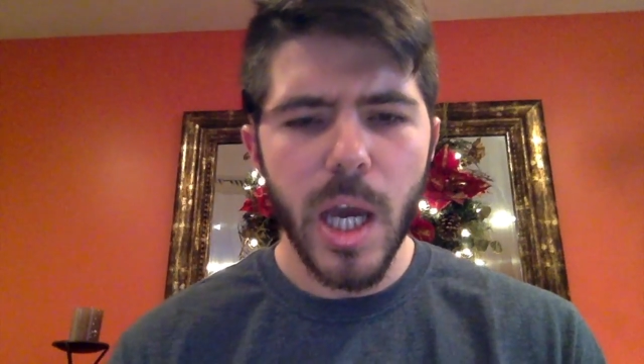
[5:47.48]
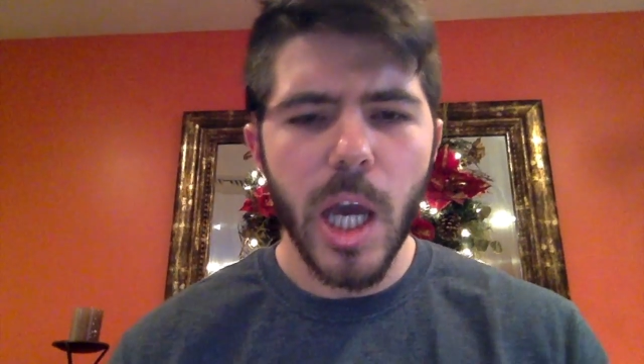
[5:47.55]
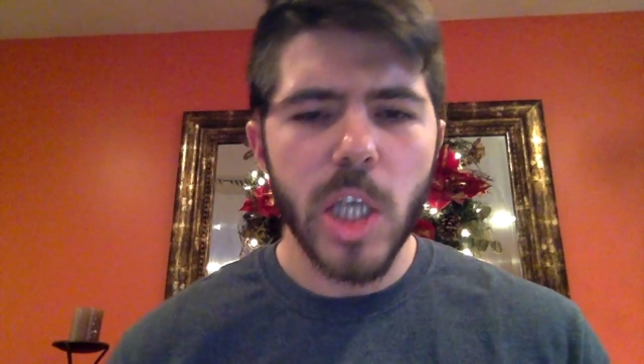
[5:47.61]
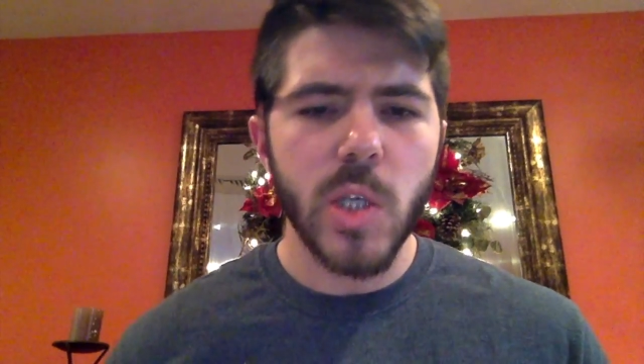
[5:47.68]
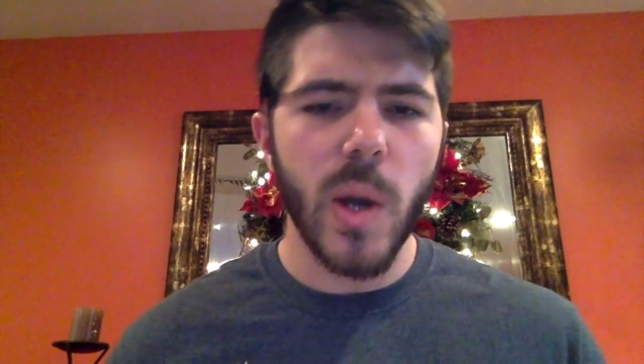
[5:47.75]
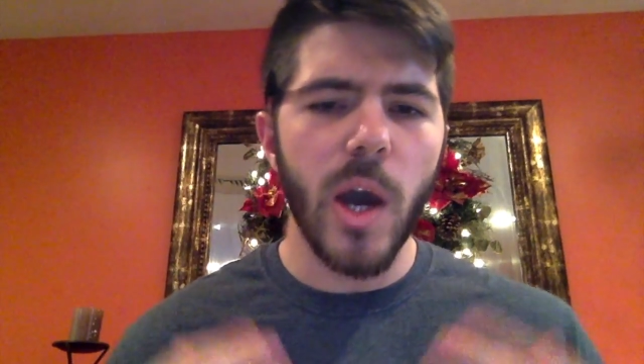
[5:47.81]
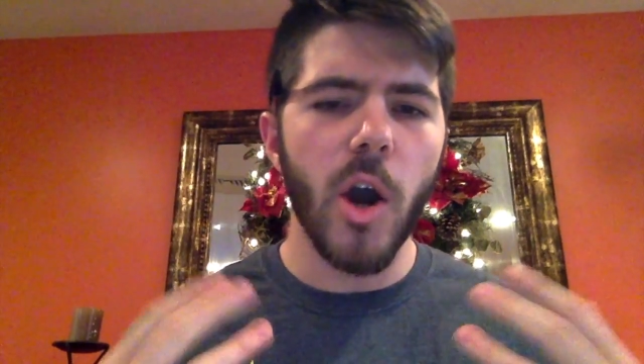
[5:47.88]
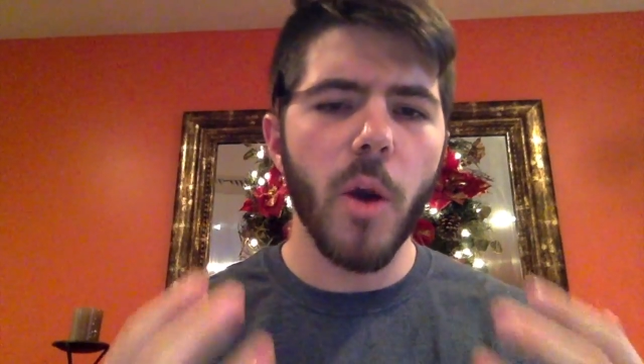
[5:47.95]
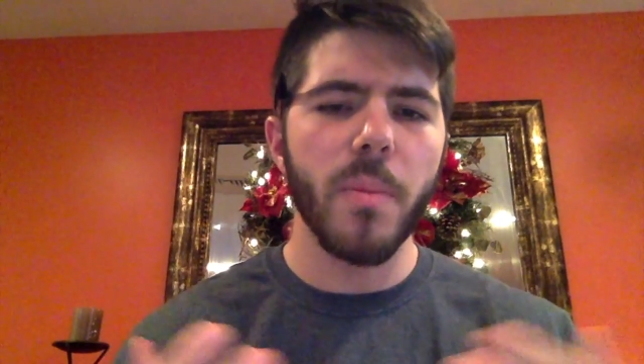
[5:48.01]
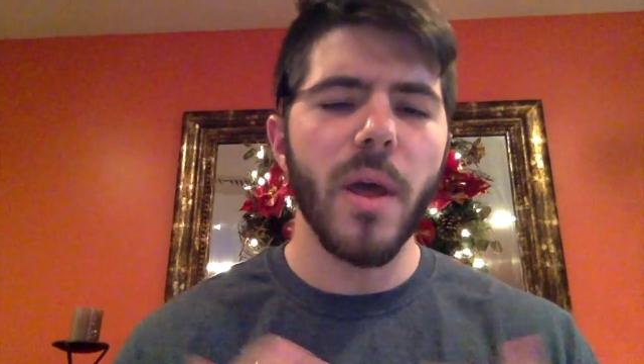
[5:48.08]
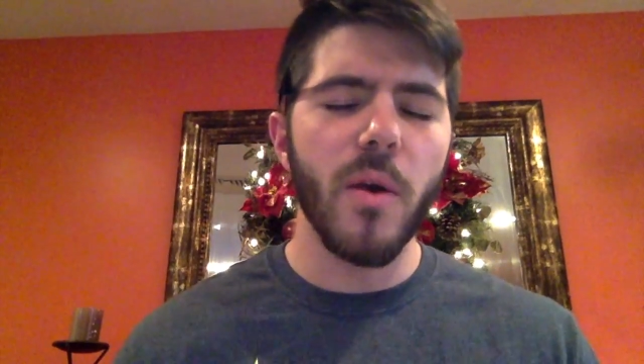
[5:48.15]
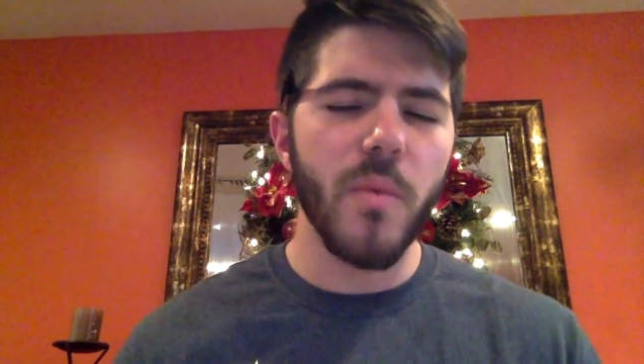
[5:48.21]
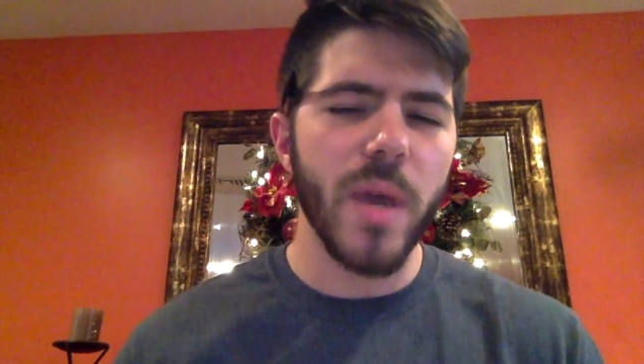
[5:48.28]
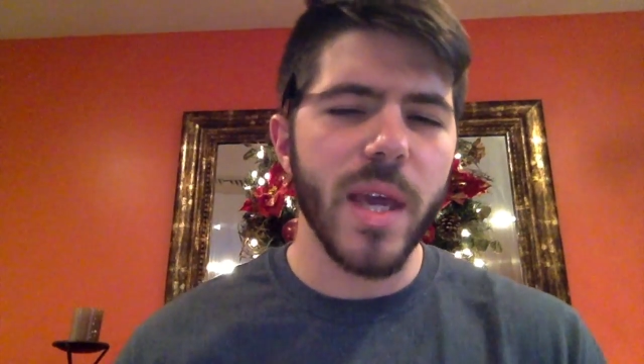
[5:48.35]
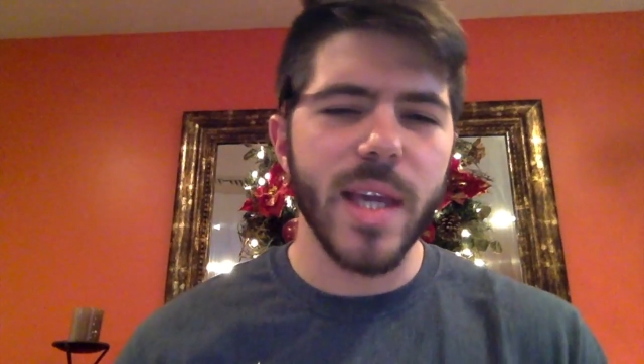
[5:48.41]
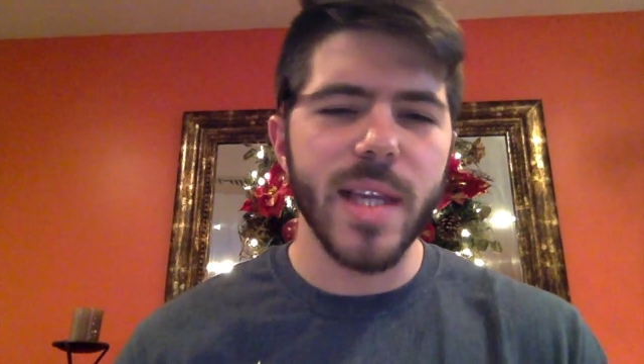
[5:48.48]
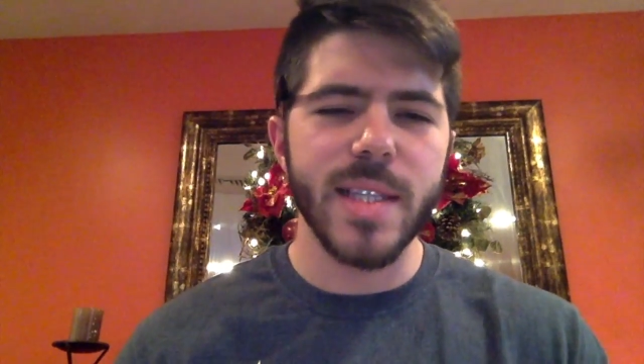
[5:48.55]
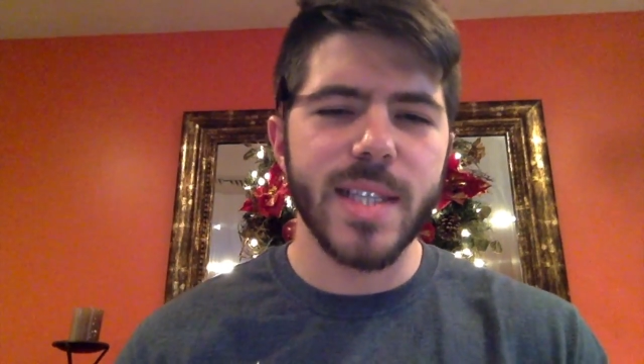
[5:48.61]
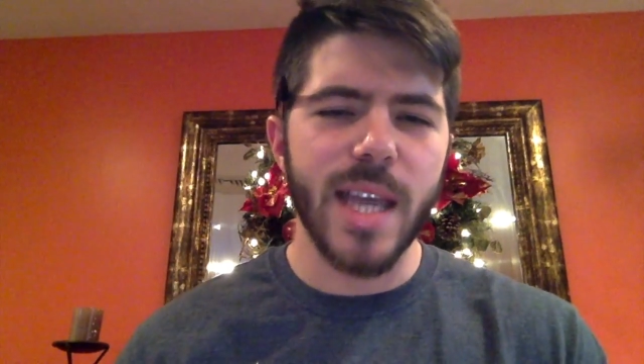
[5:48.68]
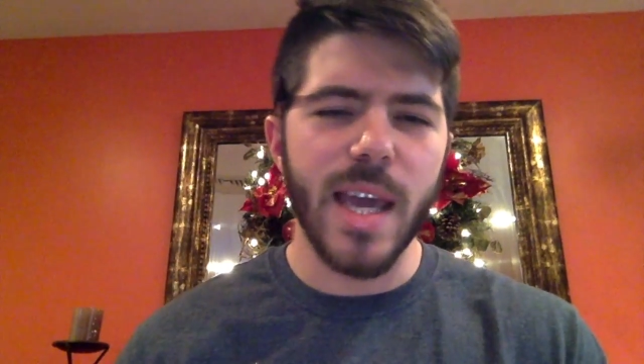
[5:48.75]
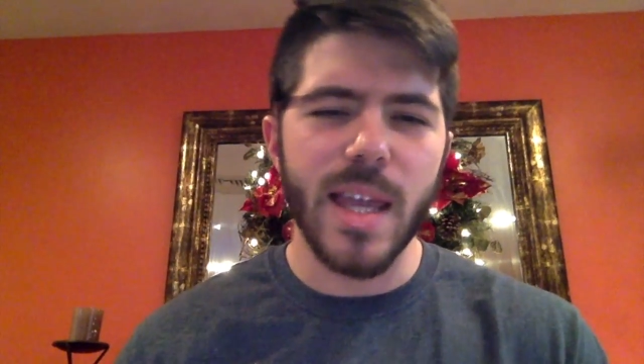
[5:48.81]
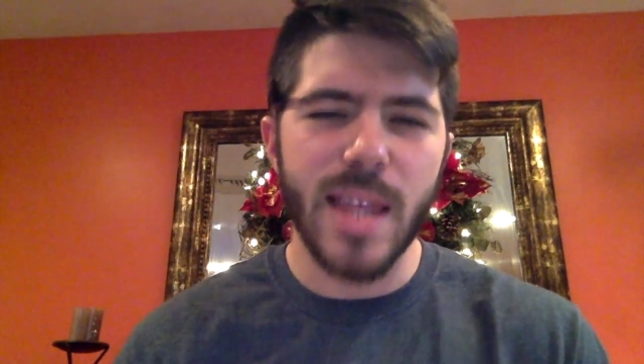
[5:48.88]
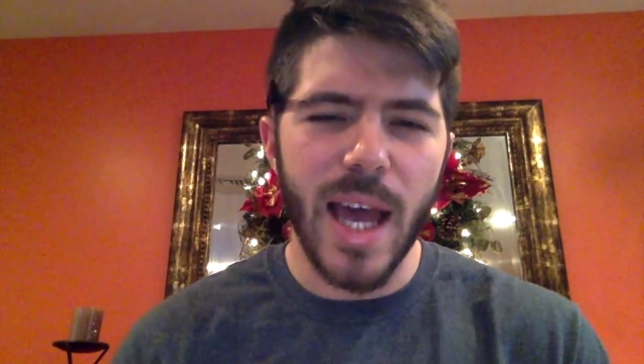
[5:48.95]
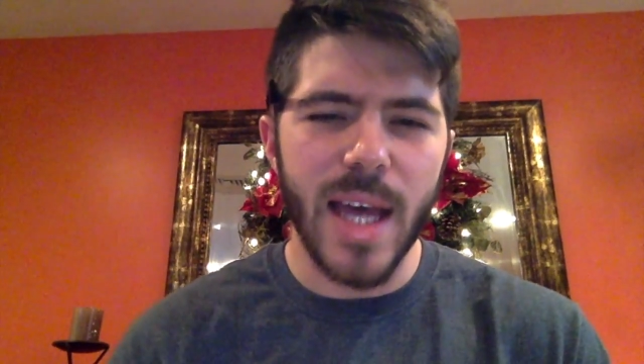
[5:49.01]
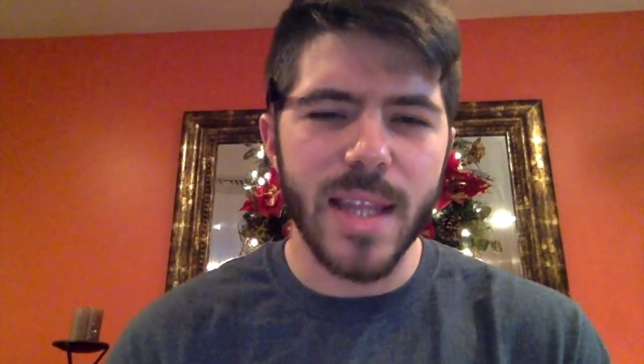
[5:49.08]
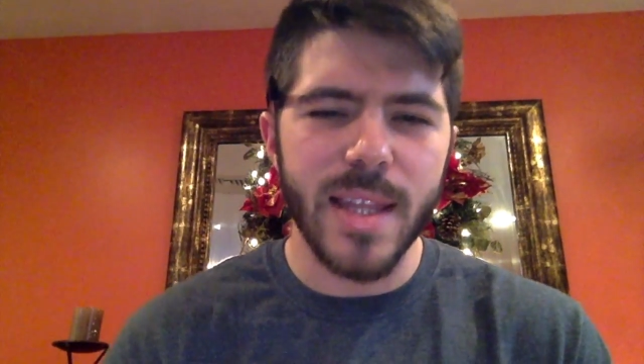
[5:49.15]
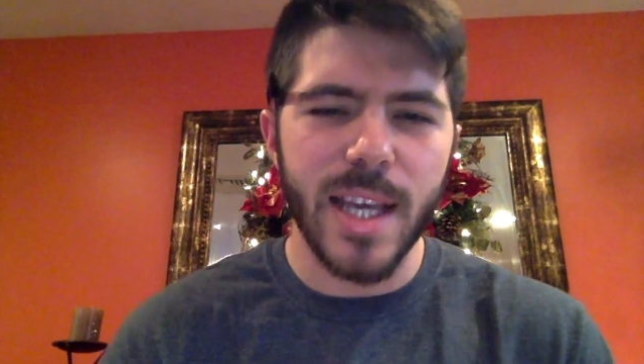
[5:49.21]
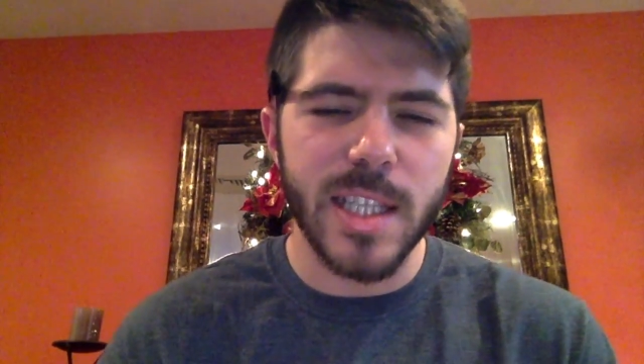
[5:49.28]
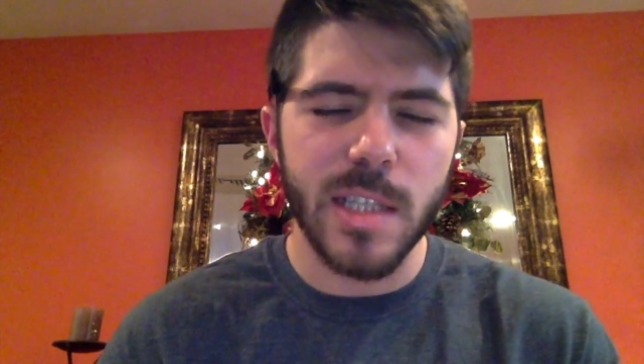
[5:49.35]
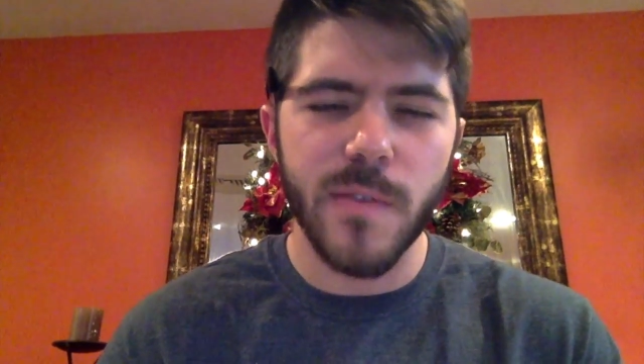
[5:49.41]
So I hope that we can take that
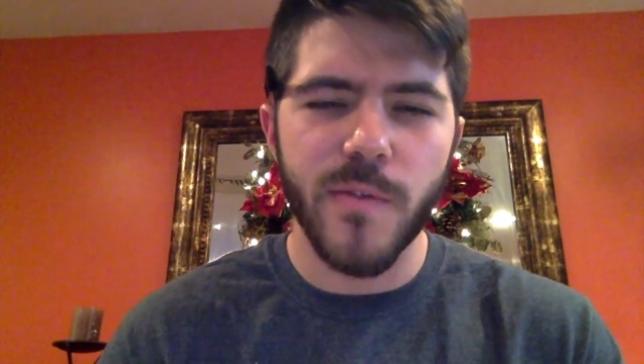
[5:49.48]
lesson